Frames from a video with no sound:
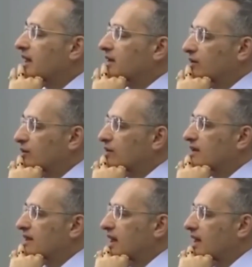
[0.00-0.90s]
Italy
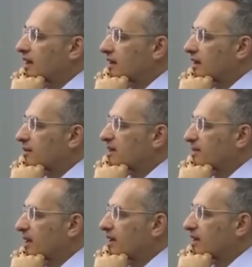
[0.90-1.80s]
and Spain are better.
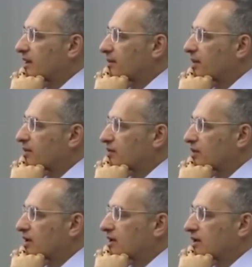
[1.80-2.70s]
I agree with
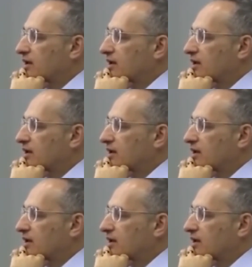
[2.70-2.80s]
this.